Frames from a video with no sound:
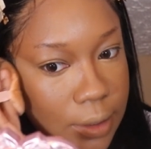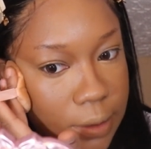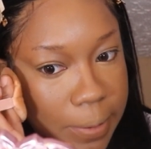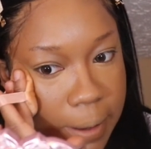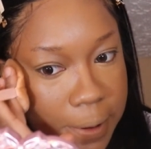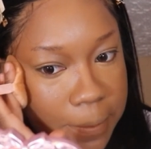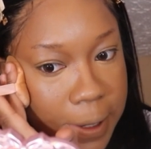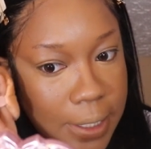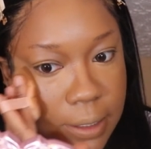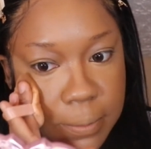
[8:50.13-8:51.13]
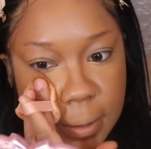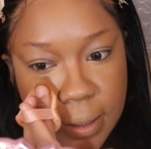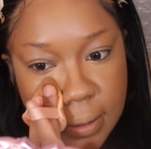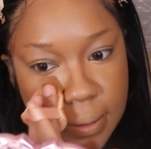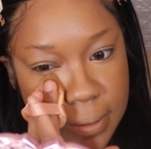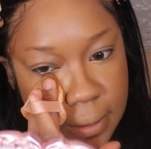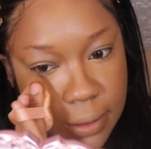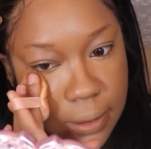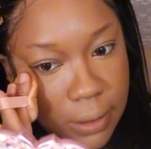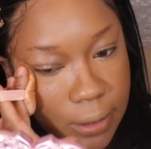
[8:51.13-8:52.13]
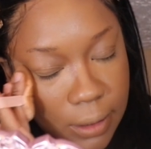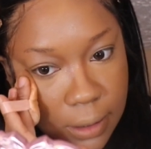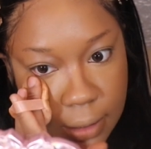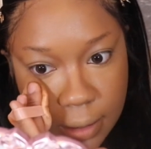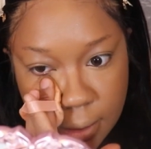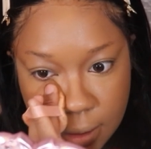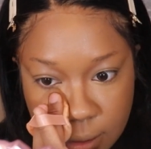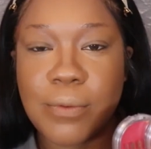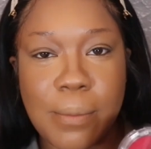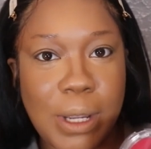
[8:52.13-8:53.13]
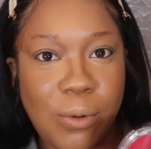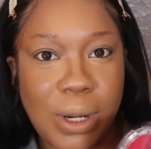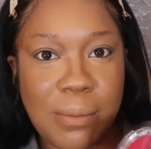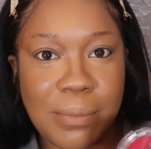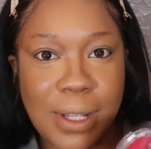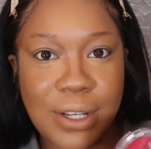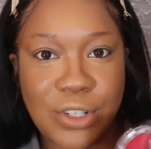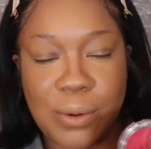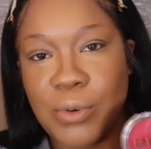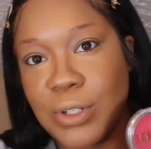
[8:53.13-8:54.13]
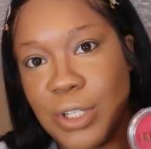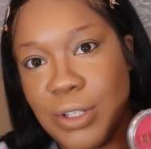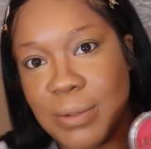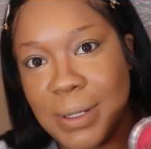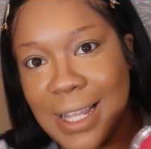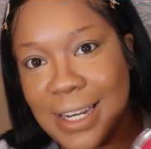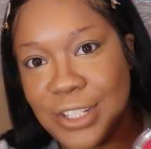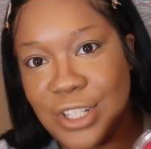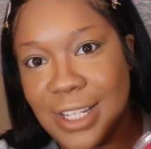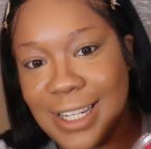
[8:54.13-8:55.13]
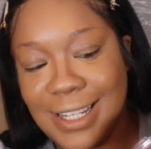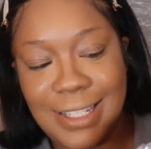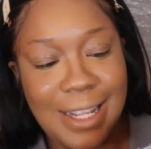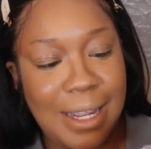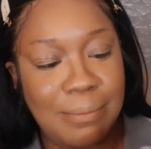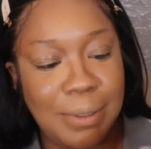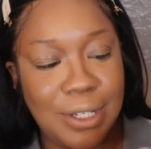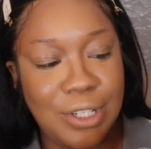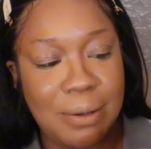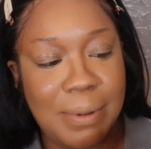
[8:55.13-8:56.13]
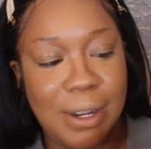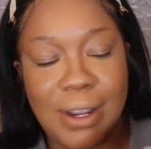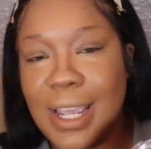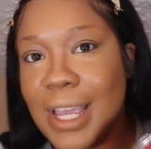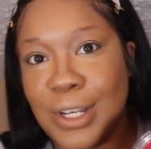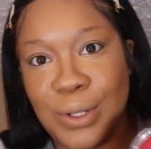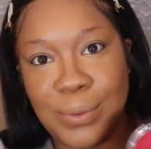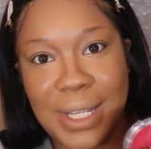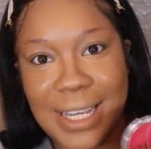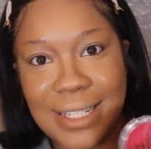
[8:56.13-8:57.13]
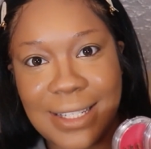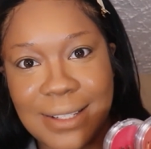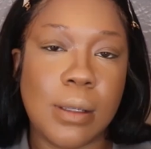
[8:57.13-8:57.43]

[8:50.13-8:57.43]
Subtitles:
Just pat, pat, pat to blend. For my cream blush, I'm going to use Milani Cheek Kiss in Blushing Berry and Nude Kiss.